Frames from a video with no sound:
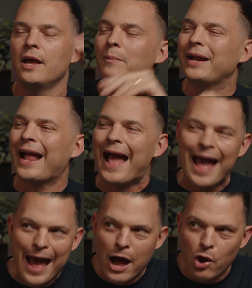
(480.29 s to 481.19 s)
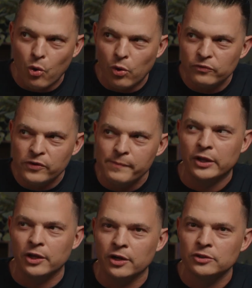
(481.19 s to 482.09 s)
But how
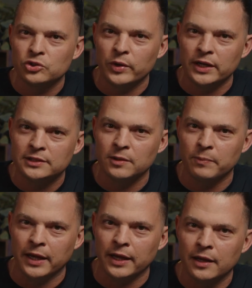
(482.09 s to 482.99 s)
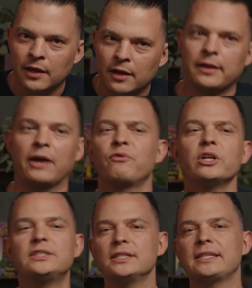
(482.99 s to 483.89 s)
familiar do we need to be? Mm. Like, for
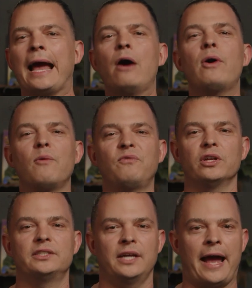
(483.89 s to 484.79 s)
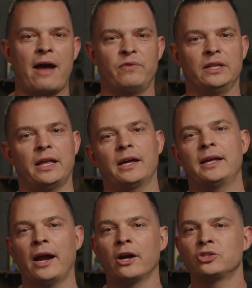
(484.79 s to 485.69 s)
instance, how helpful is it having like a
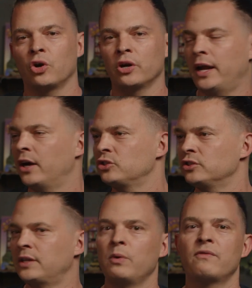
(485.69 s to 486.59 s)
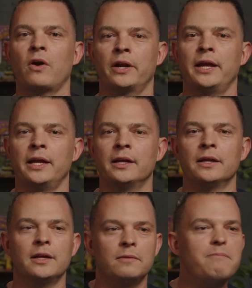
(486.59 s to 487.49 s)
character or characters that we've already
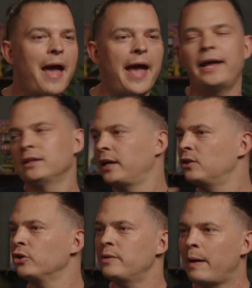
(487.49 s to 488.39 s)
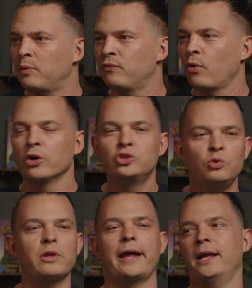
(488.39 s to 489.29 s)
met and like learned about before? Or do you
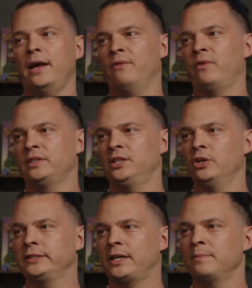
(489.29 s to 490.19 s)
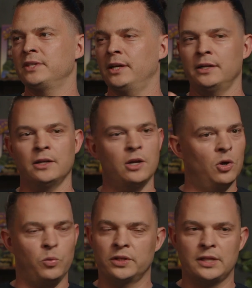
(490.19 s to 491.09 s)
like it if a series comes in
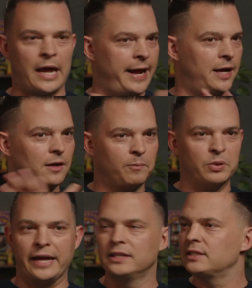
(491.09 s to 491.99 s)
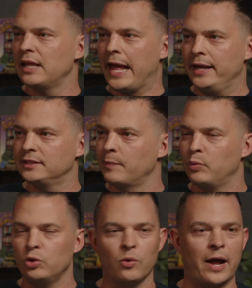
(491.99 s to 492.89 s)
with like blank slate,
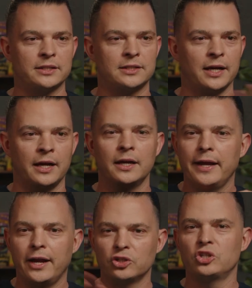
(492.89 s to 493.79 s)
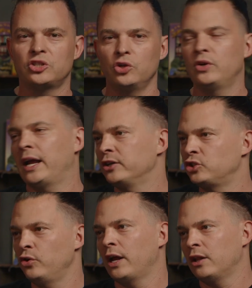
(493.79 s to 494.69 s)
tabula rasa, here's just a new character,
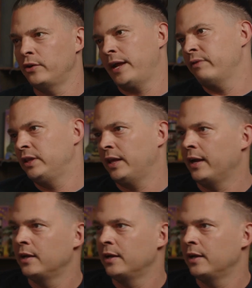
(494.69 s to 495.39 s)
you gotta learn everything?